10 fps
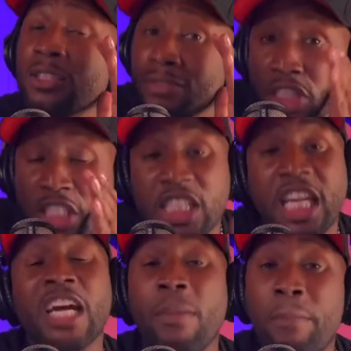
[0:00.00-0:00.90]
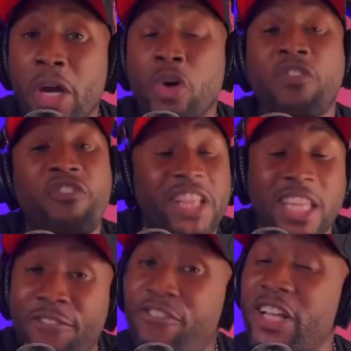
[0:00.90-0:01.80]
share the bills
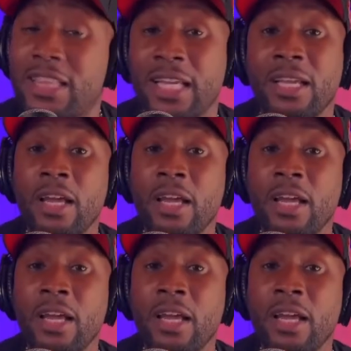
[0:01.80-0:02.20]
50-50?